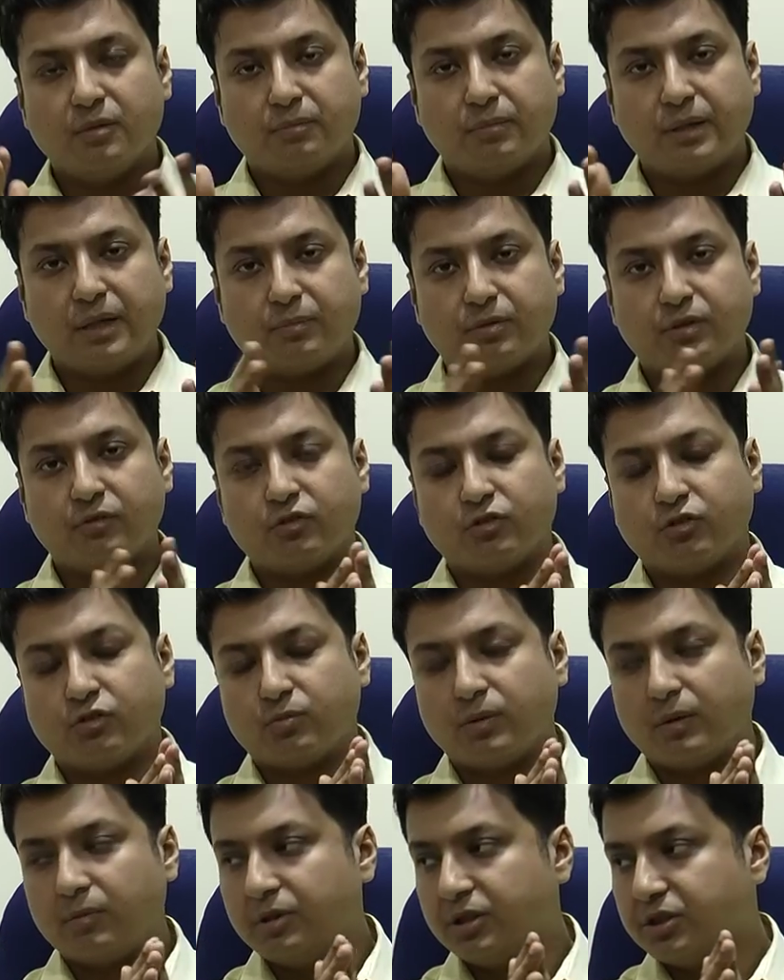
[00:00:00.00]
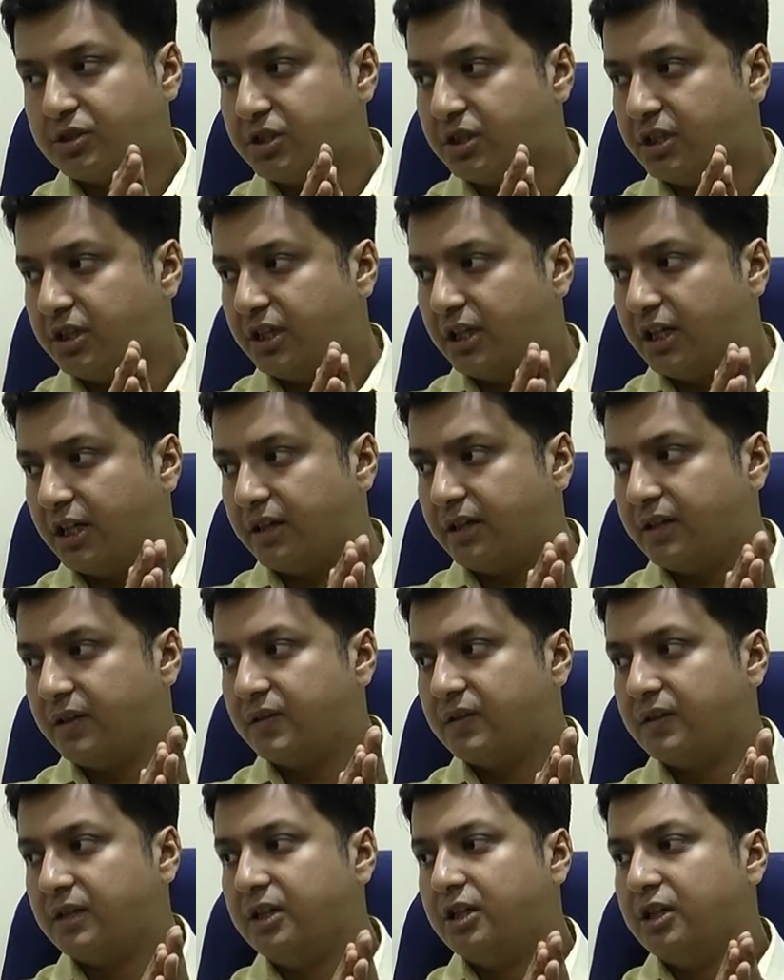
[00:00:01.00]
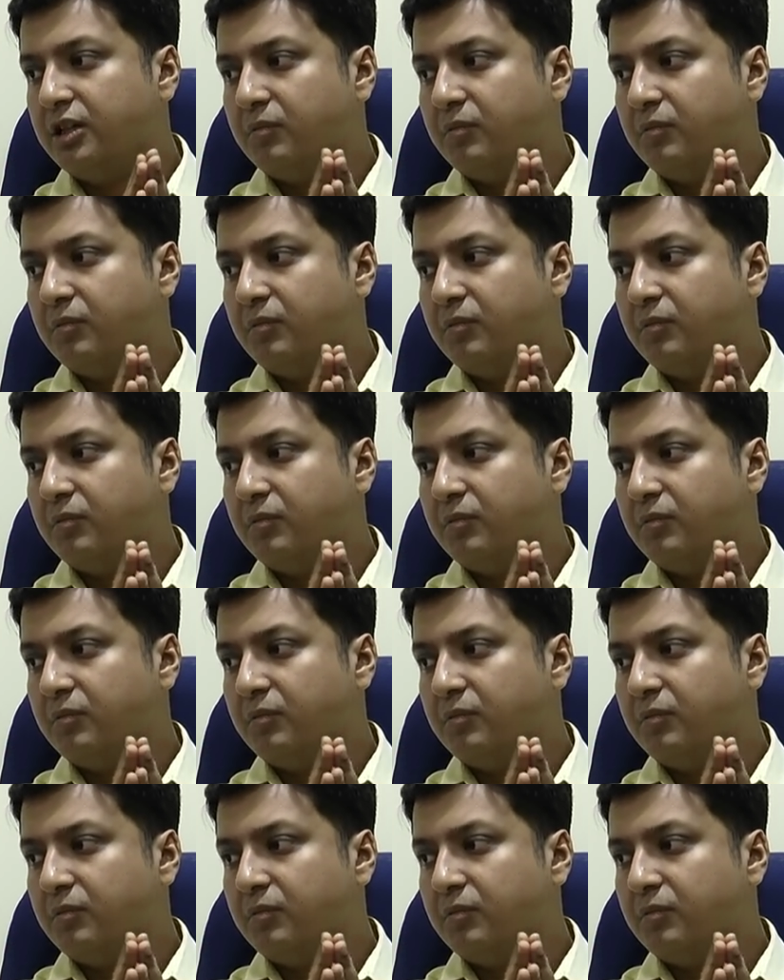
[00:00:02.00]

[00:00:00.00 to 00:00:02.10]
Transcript: paper which was published in ERS.